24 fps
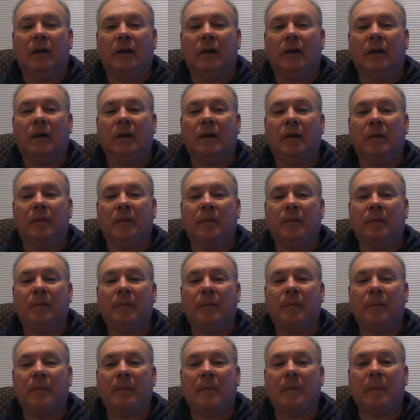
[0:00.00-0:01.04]

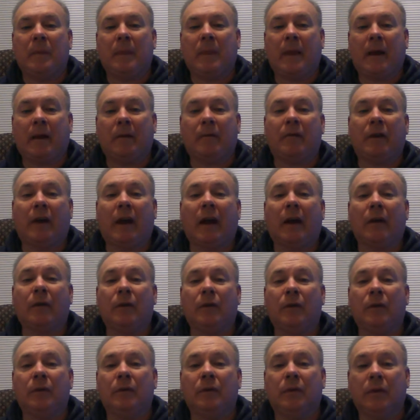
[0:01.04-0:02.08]
that
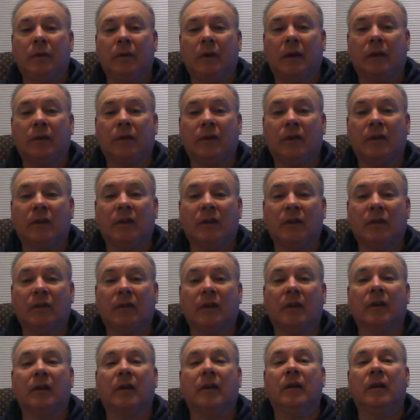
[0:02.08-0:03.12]
value, that
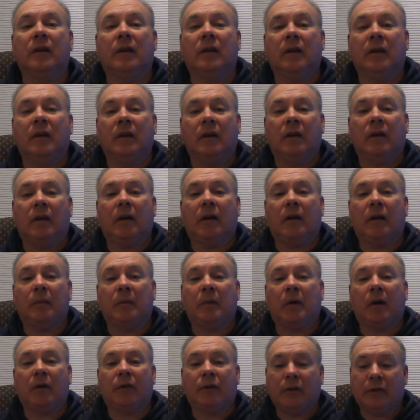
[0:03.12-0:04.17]
statistic,
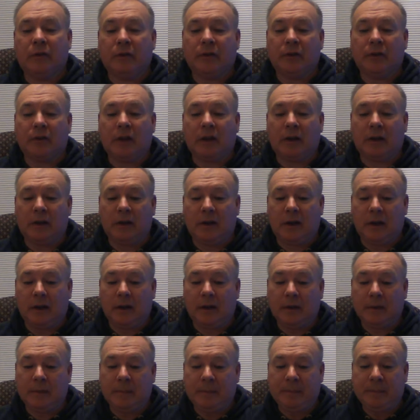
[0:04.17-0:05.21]
off of a set of
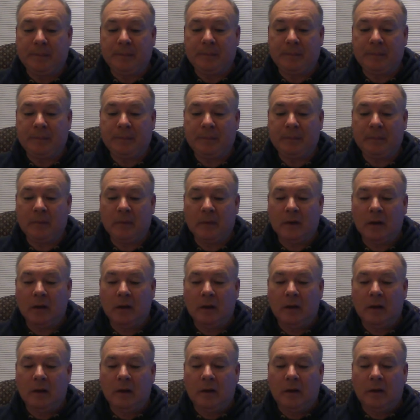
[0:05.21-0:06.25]
data.
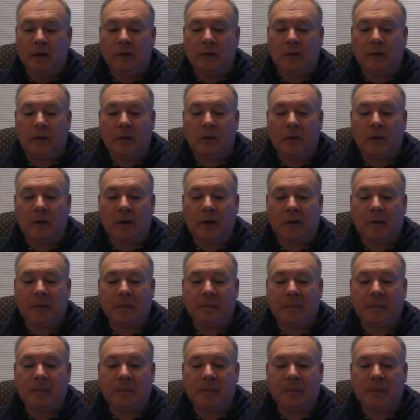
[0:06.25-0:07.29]
So,
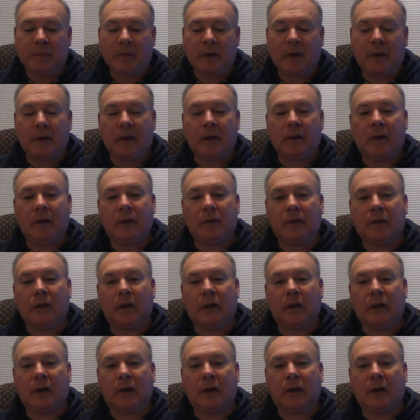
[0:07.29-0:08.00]
and then the